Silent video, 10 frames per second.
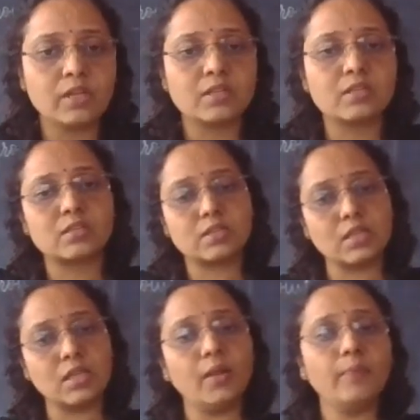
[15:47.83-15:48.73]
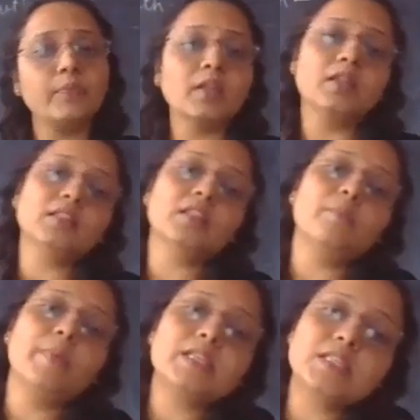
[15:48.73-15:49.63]
We see
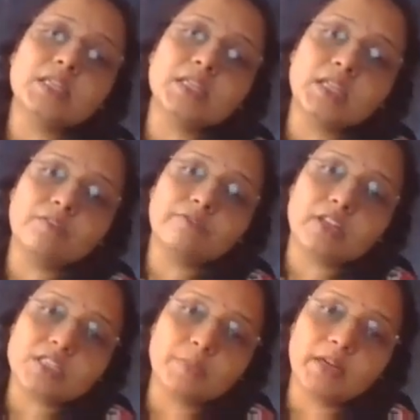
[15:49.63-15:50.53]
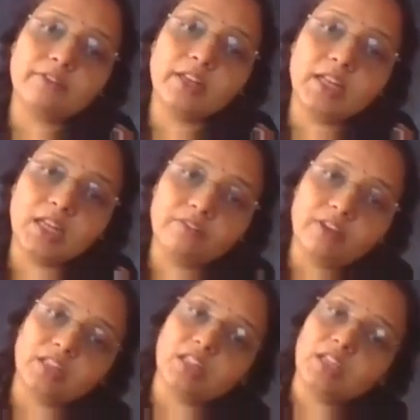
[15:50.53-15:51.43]
the basic difference between
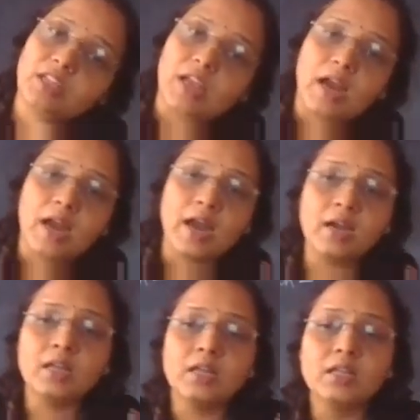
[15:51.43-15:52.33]
living thing and